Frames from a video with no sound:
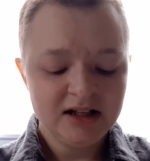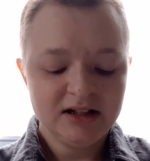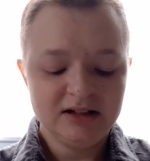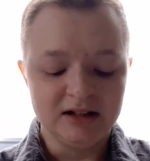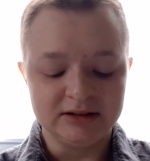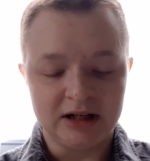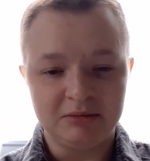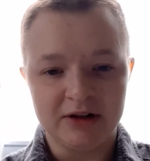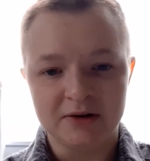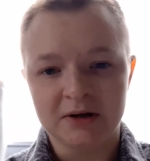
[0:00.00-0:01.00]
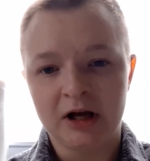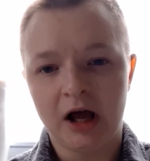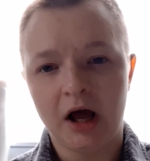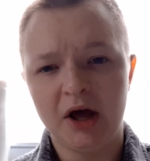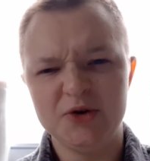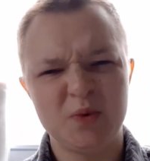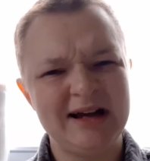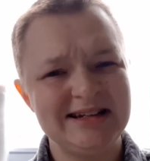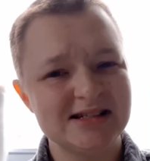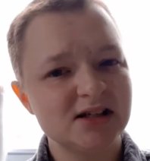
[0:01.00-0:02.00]
No, not Mother.
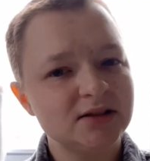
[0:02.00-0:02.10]
Dwight?